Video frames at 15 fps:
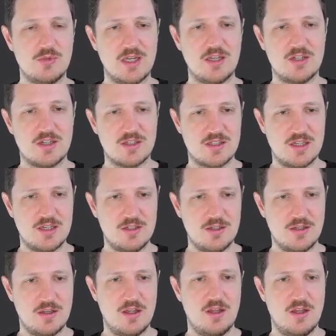data
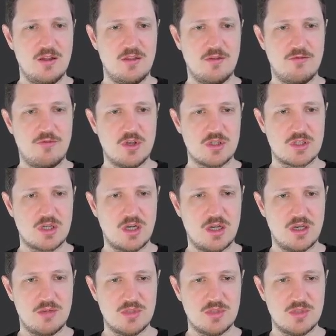set. The first column